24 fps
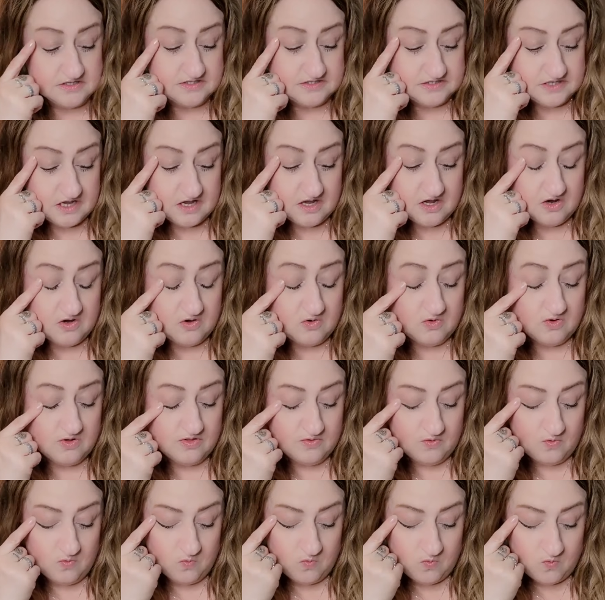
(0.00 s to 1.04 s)

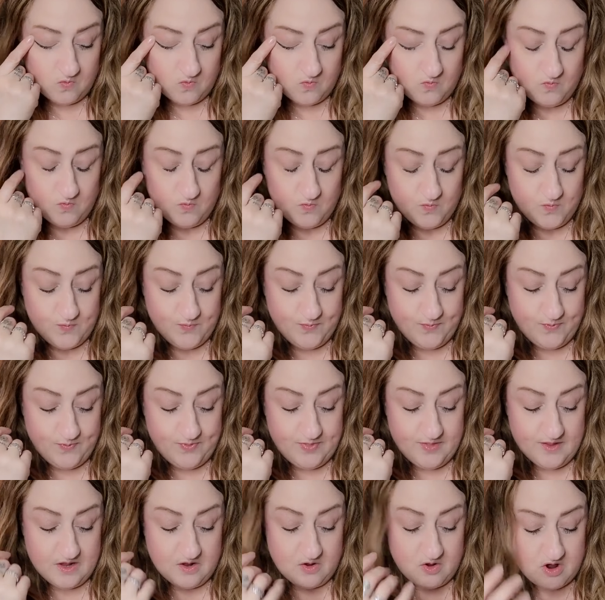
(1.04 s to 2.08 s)
So
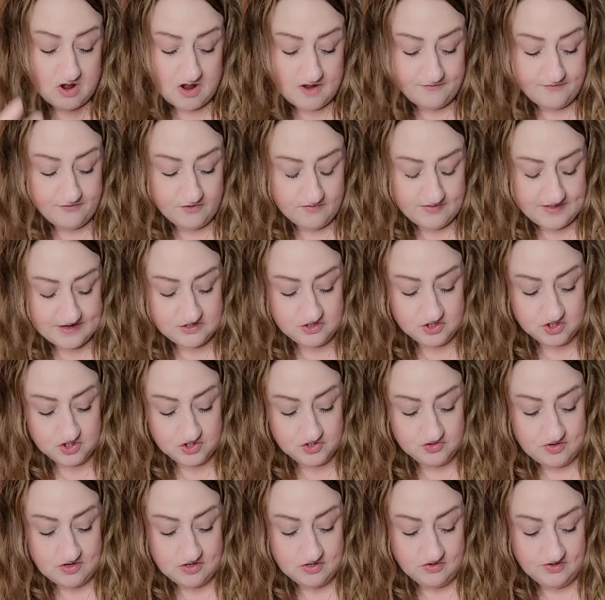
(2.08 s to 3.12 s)
the offer that you're
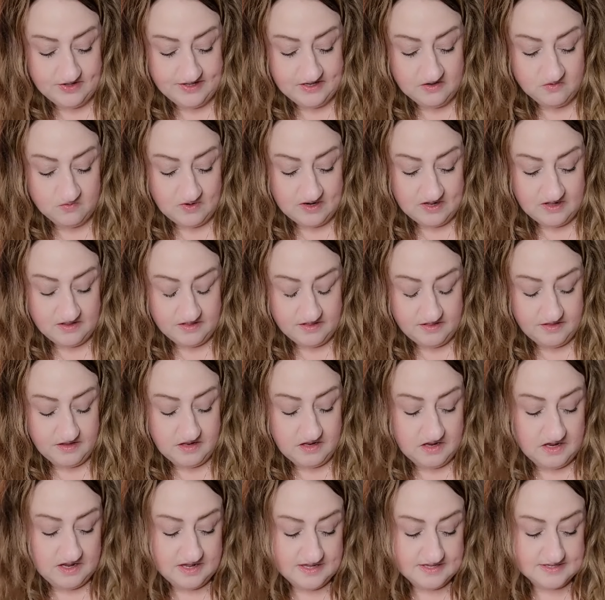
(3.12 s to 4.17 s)
struggling with
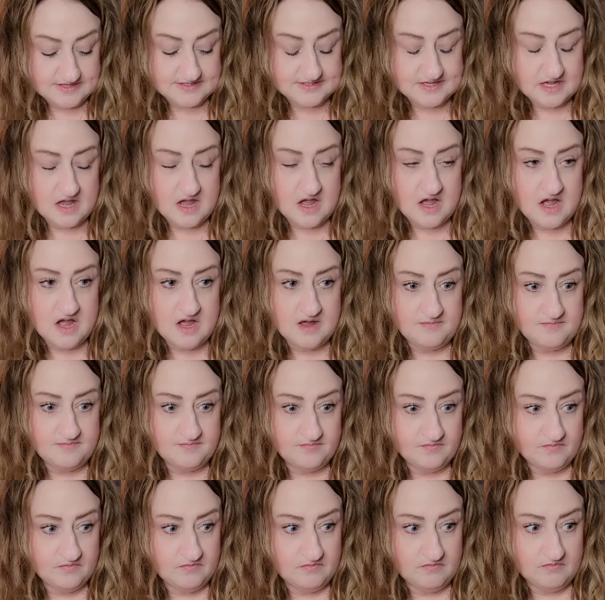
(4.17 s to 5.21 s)
is
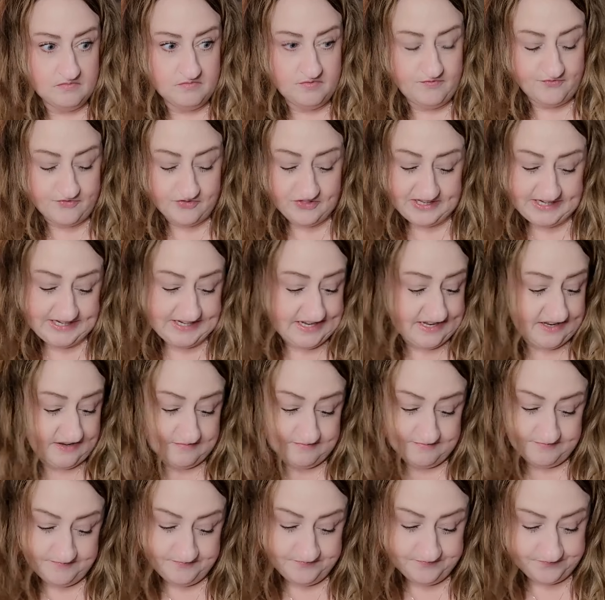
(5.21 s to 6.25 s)

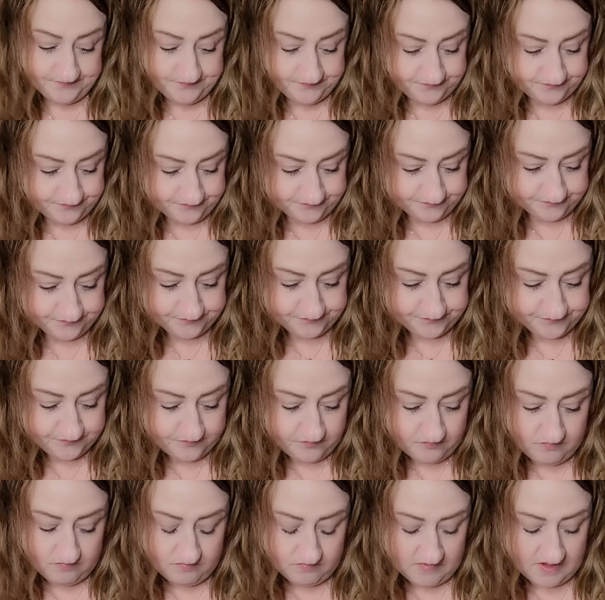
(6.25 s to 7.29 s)
fleeting.
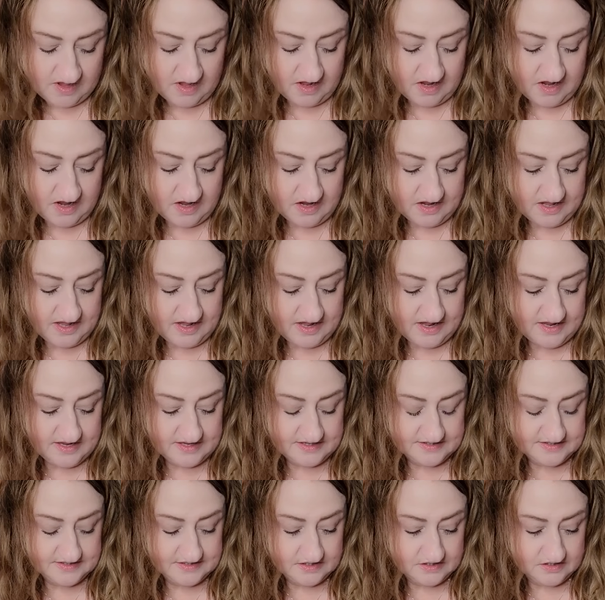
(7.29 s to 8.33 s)

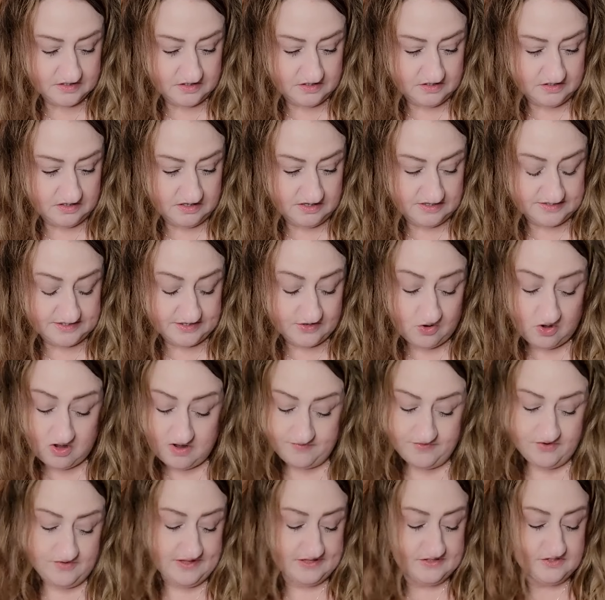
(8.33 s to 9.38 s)
It's an
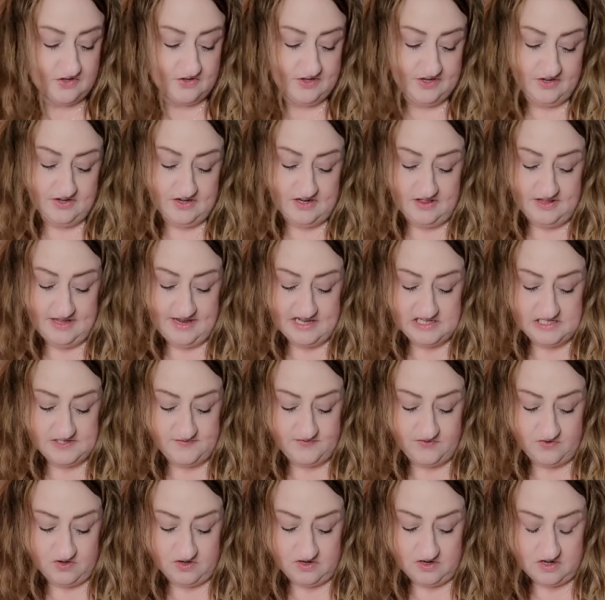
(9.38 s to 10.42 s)
offer that's only going to
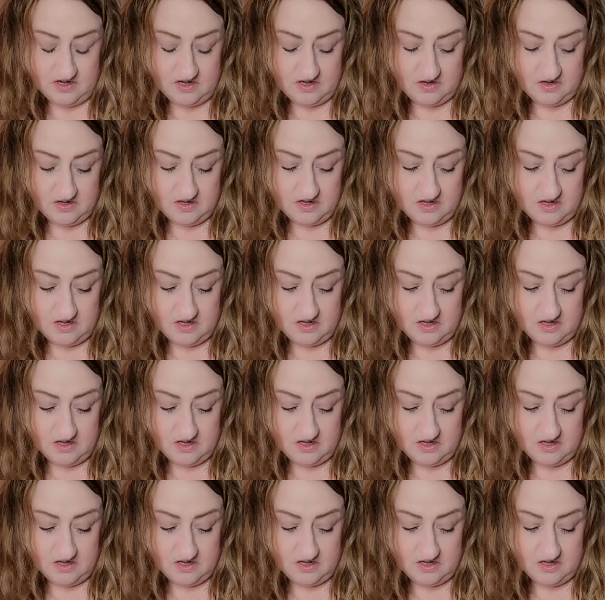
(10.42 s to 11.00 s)
last for